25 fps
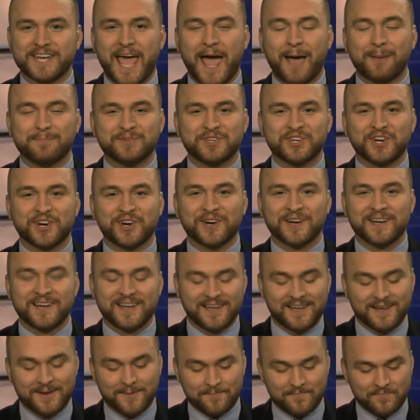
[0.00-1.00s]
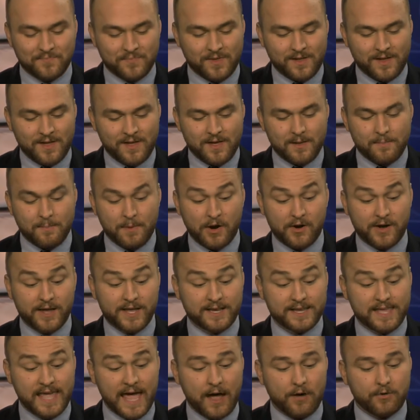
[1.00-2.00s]
Abshier.
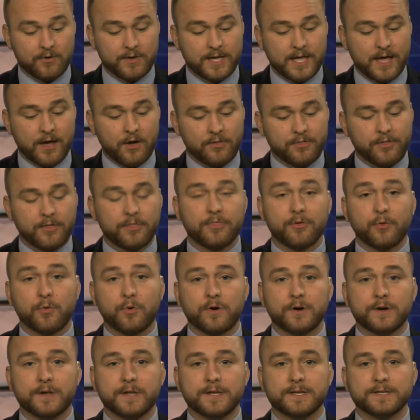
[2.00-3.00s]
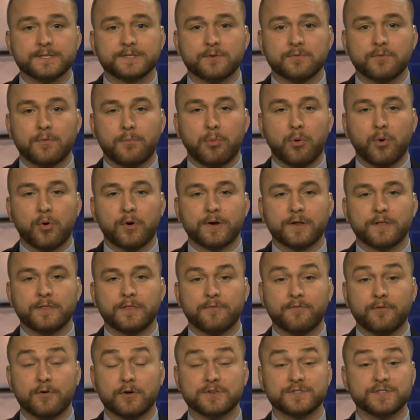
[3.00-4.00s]
Marion County health authorities reported the
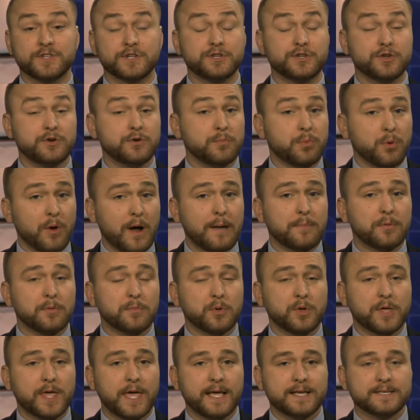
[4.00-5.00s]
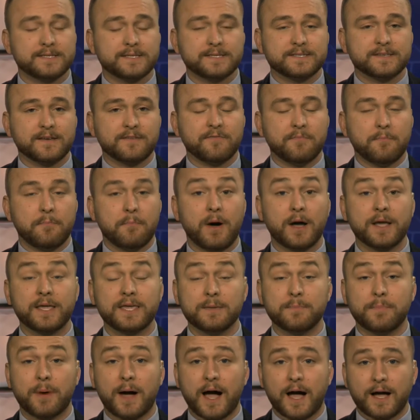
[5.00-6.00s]
first two probable cases of
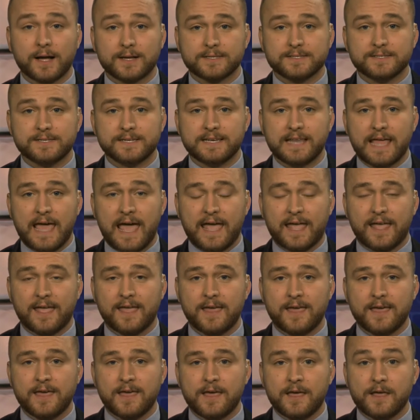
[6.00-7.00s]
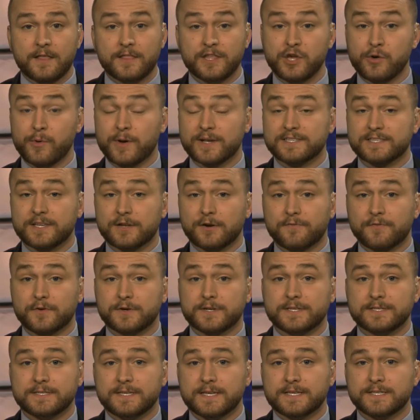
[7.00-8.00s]
monkeypox today. The U.S. Center for
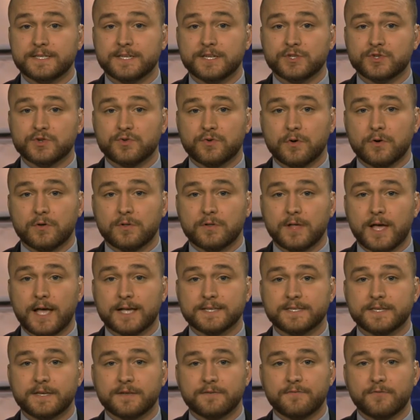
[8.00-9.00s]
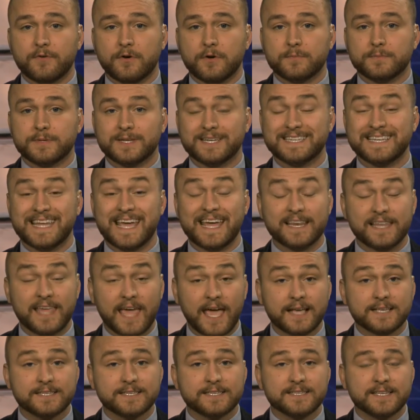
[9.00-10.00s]
Disease Control has confirmed 10
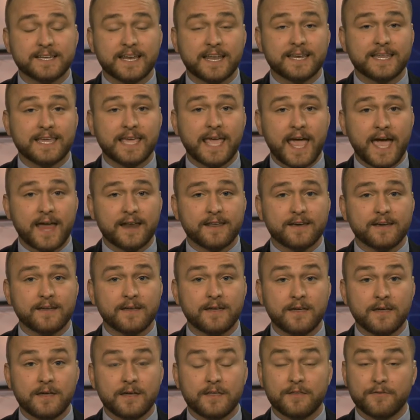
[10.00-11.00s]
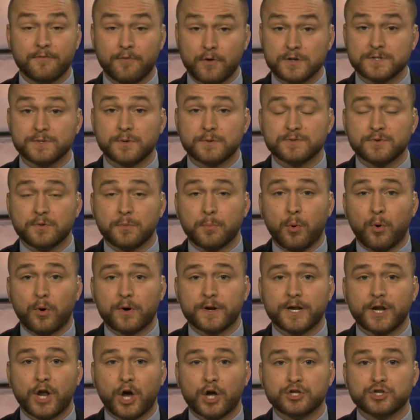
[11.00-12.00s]
cases in Indiana. The first was
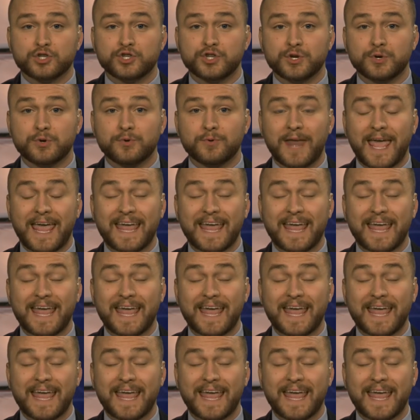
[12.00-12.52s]
reported on June